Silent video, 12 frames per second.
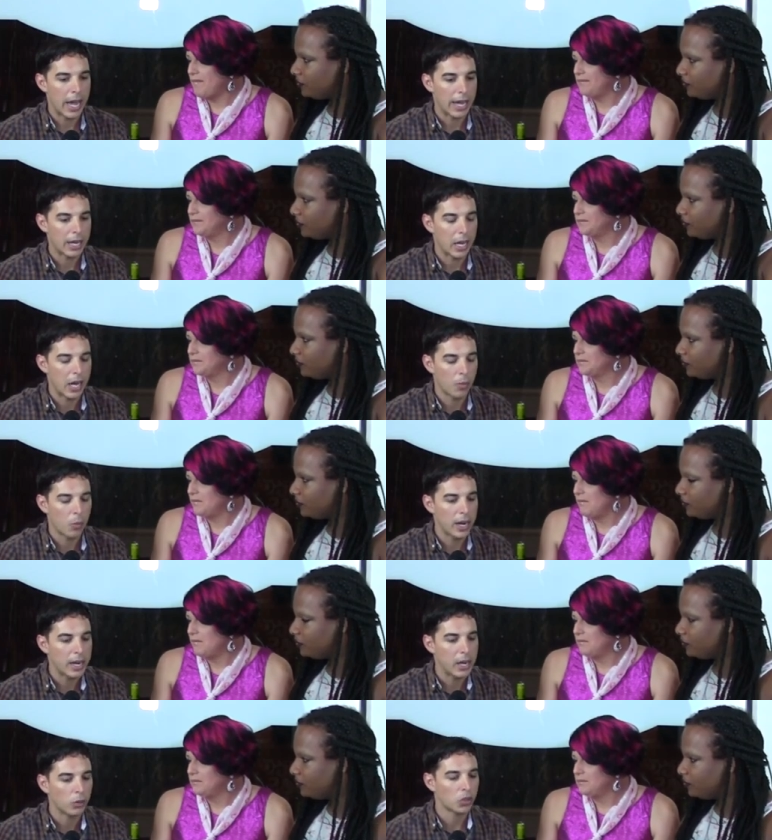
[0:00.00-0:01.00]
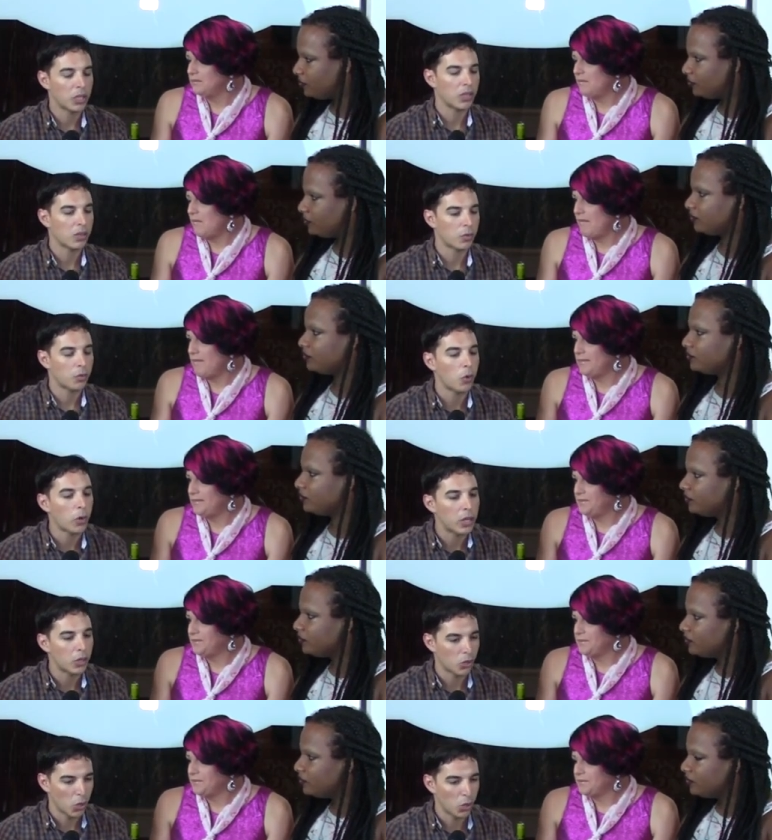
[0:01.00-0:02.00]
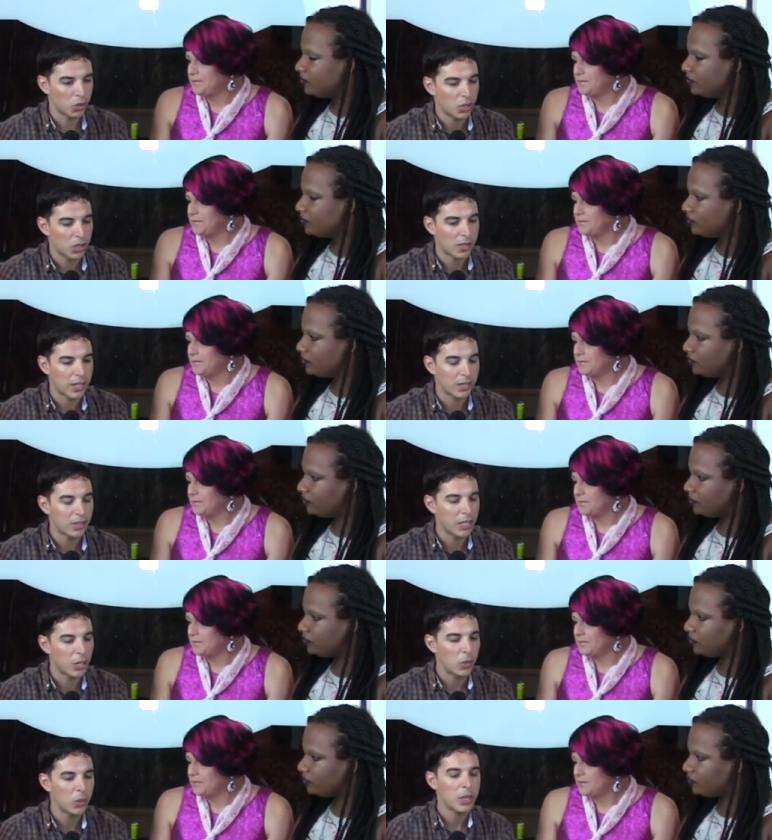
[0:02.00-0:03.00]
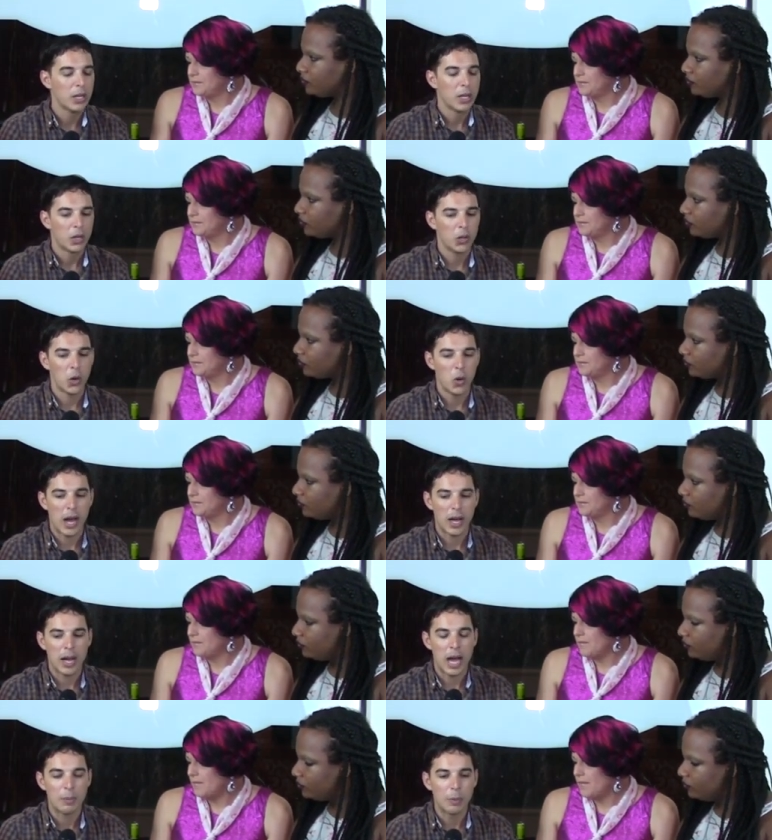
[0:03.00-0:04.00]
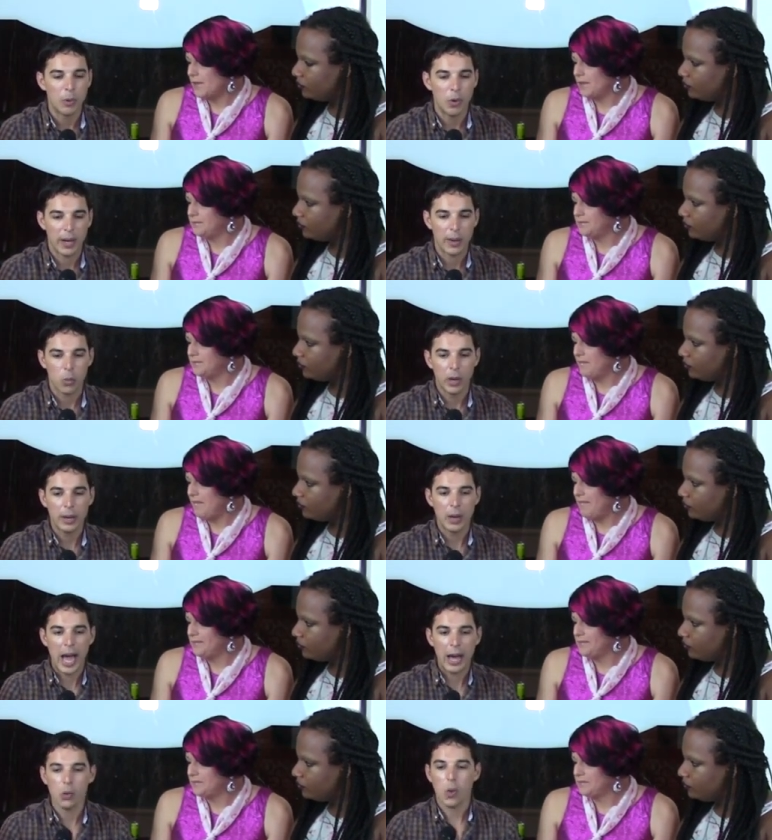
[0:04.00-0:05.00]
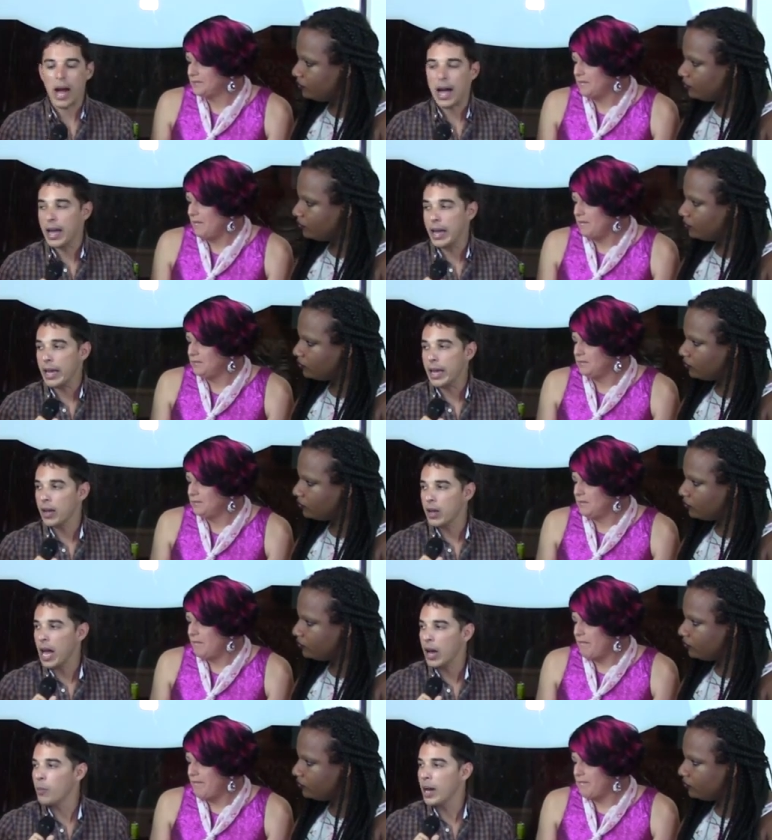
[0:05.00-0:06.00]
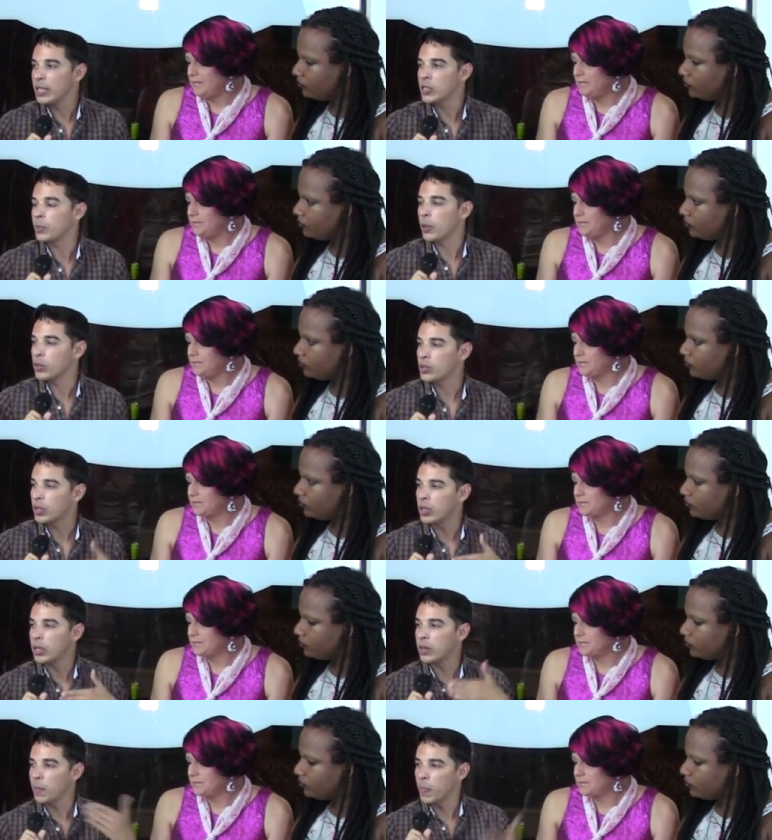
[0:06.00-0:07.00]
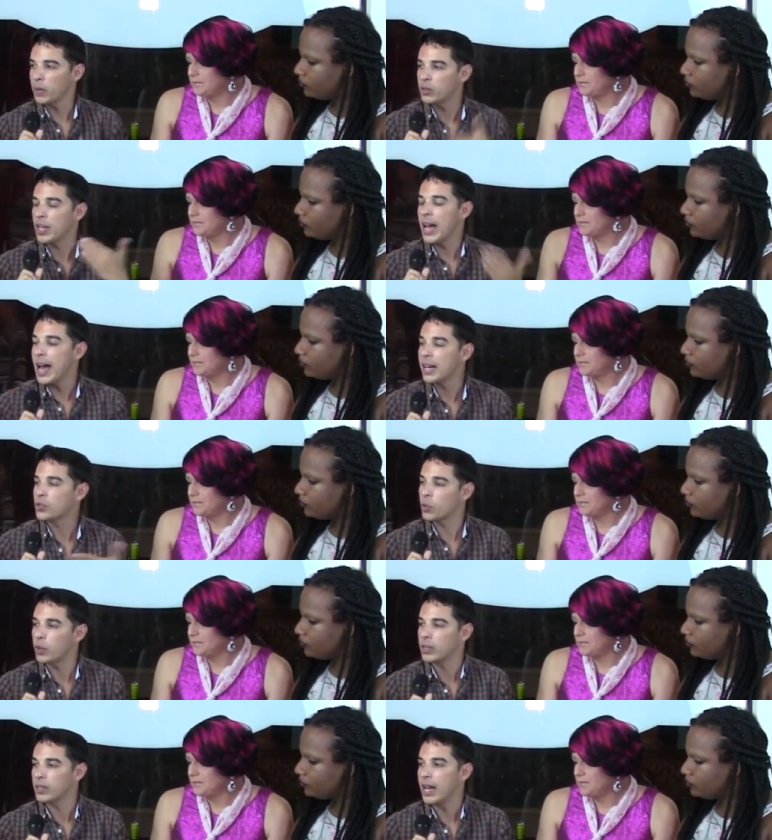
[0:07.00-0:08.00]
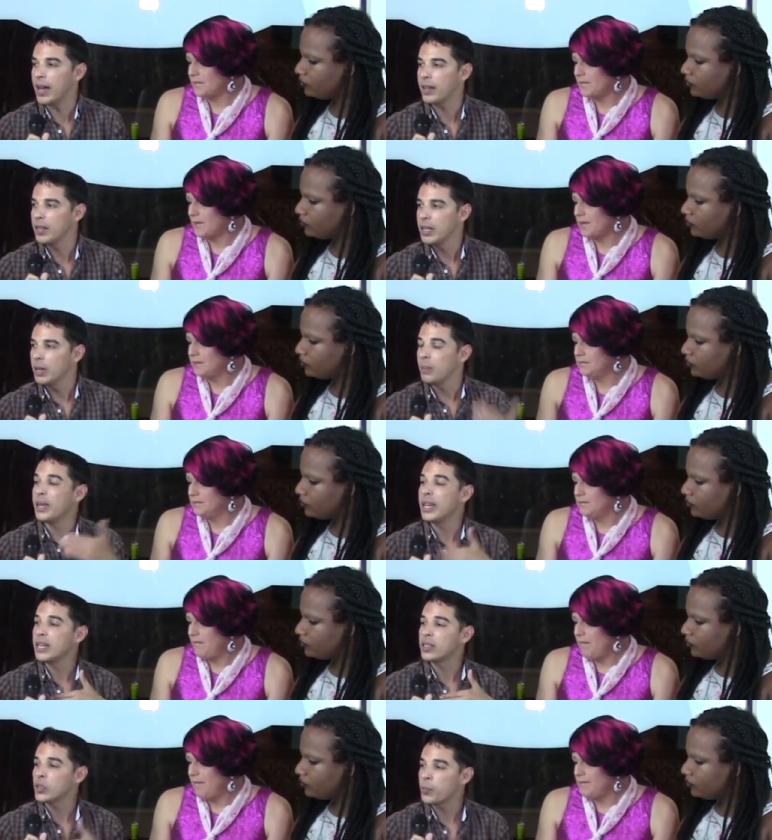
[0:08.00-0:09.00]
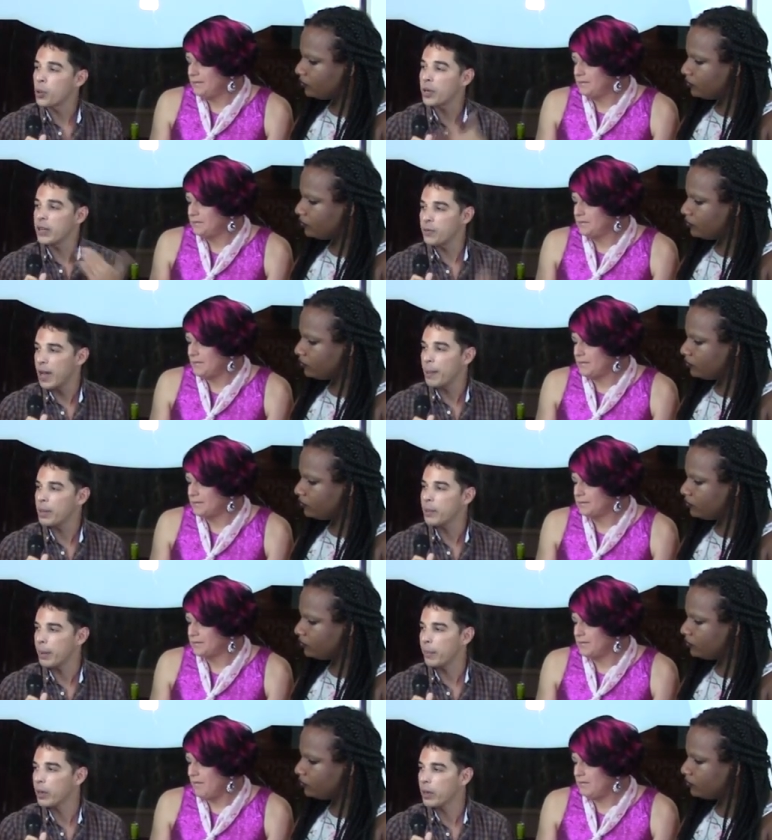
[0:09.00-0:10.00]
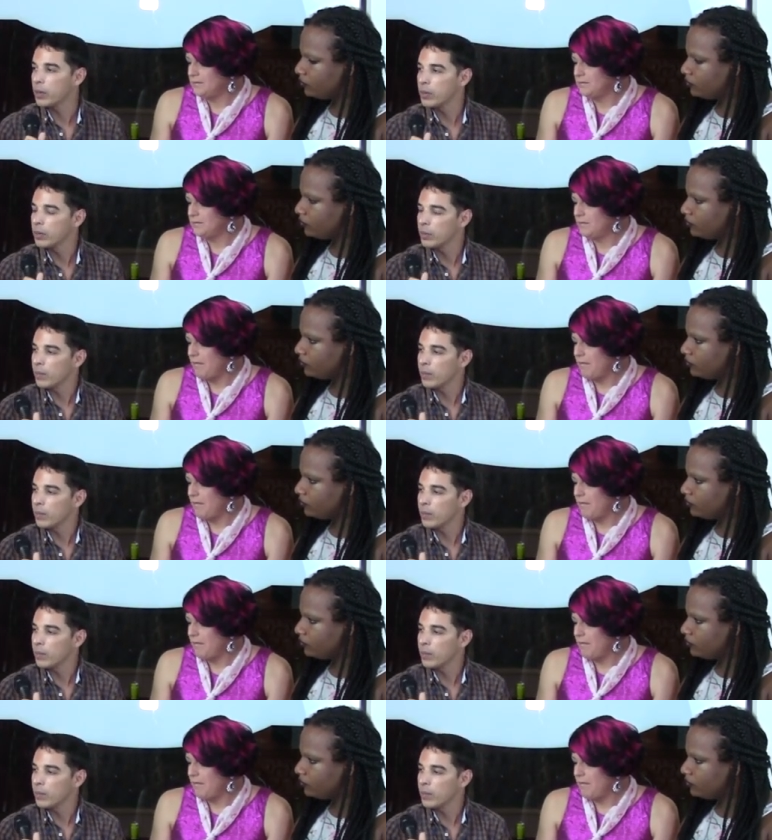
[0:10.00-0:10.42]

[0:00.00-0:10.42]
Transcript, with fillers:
Speaker 1: and uh, right now she's four years old, and she says, "Theo, you know, I, am a boy. What? How do I? How am I supposed to to act towards that? Being a supporting family member?"